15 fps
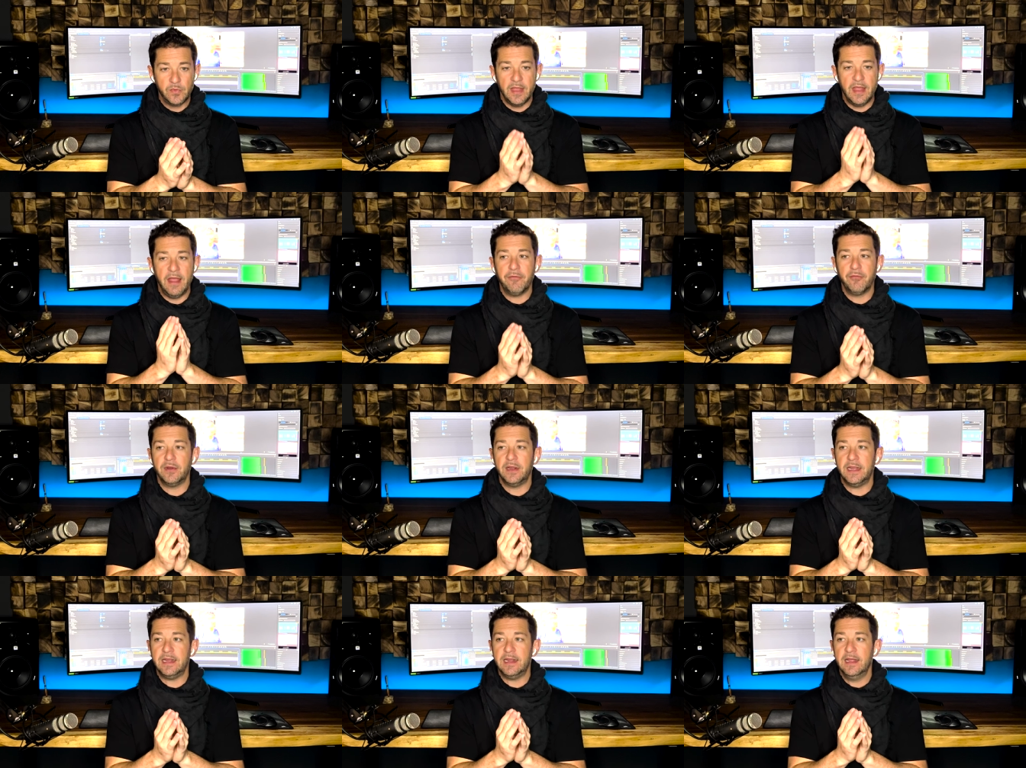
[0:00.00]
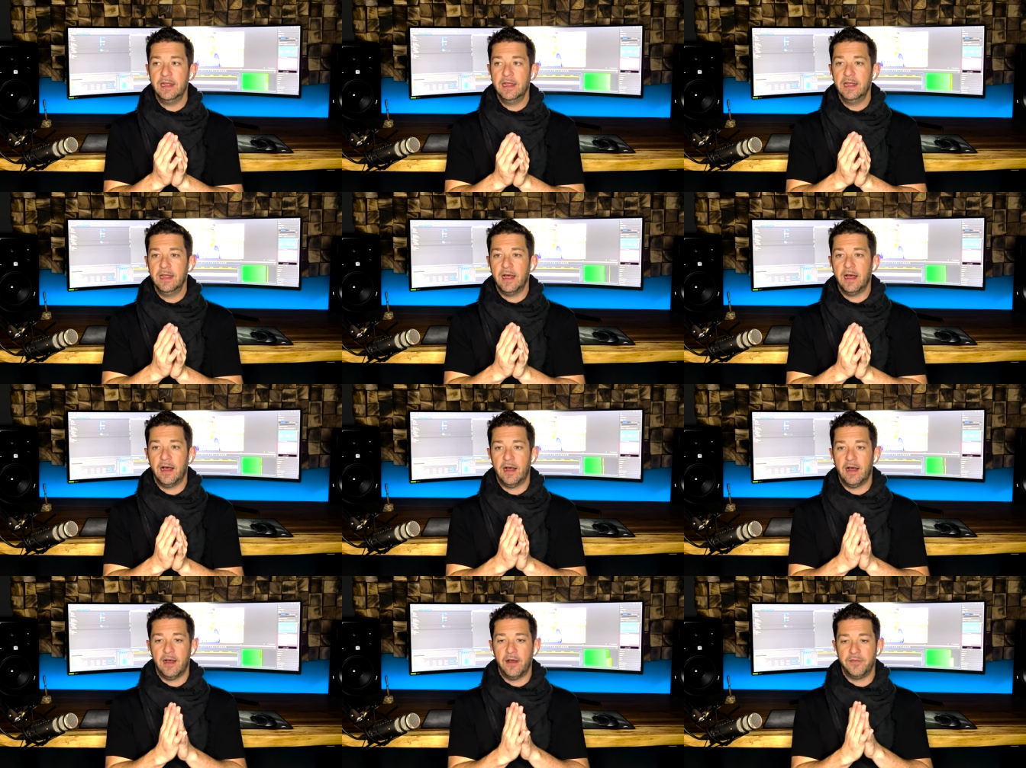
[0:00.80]
every
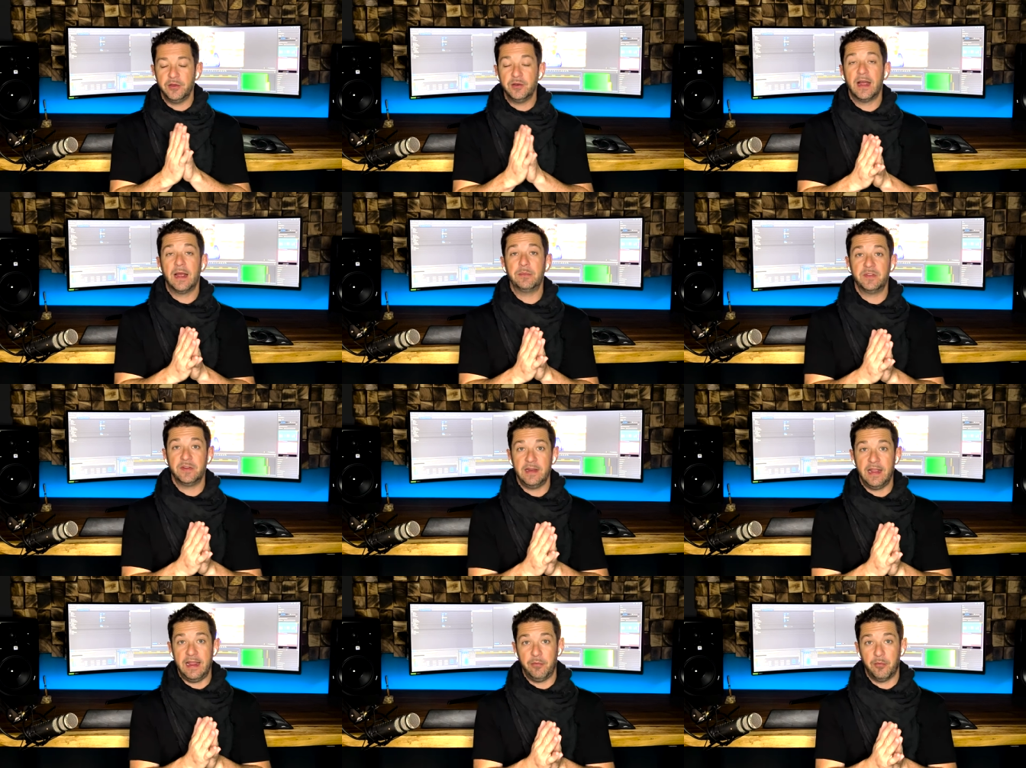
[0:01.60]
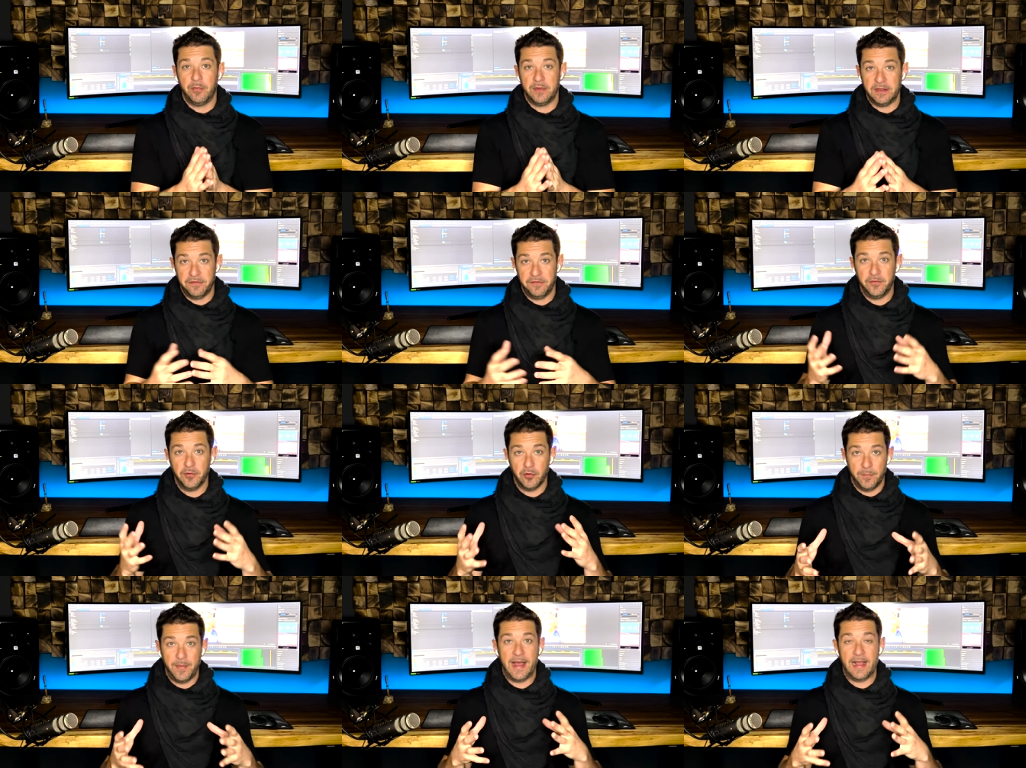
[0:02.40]
uh, few times a day when we
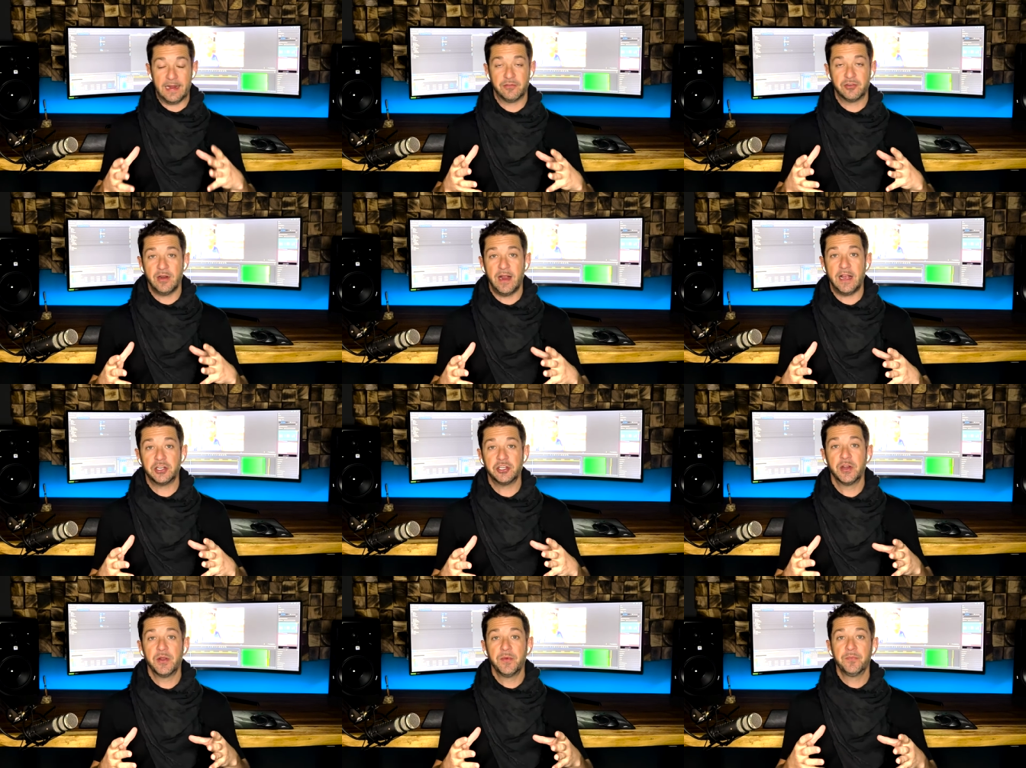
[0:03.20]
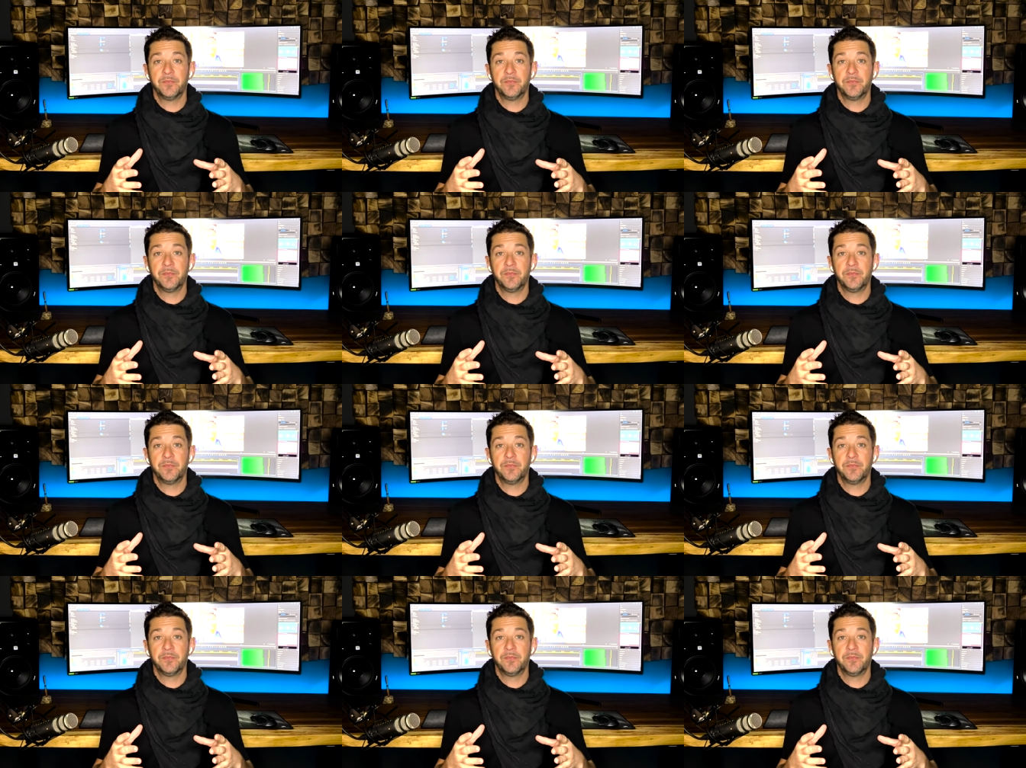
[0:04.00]
full bag of trash,